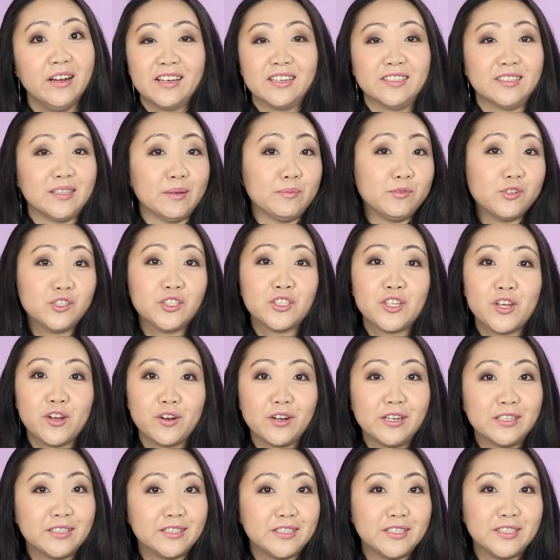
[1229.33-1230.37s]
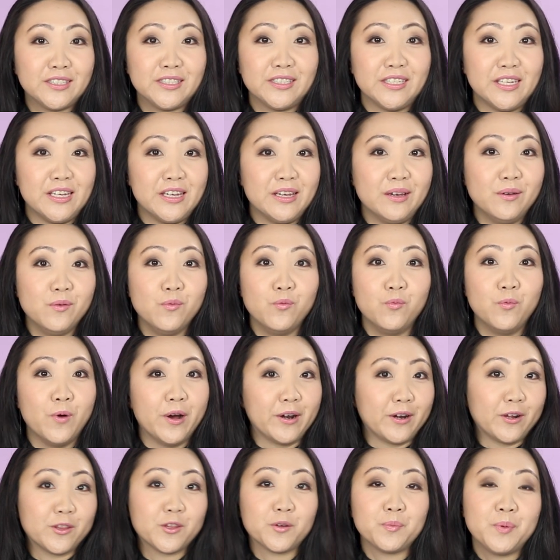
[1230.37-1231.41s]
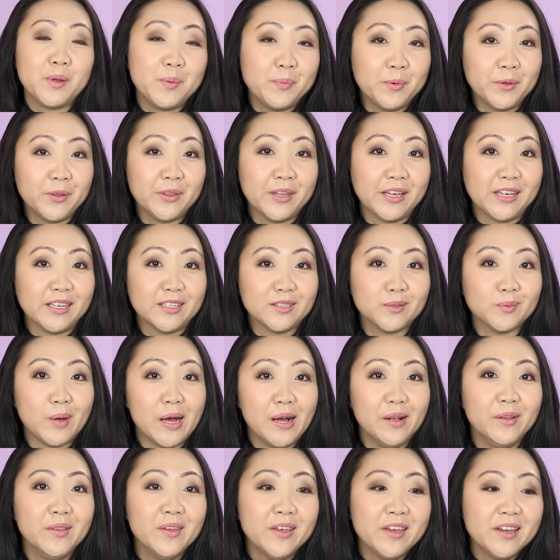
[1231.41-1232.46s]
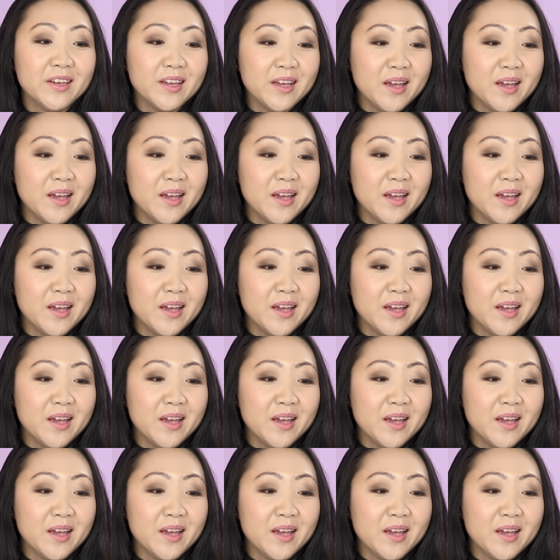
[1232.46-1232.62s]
Because I'm just curious to see what other people think as well.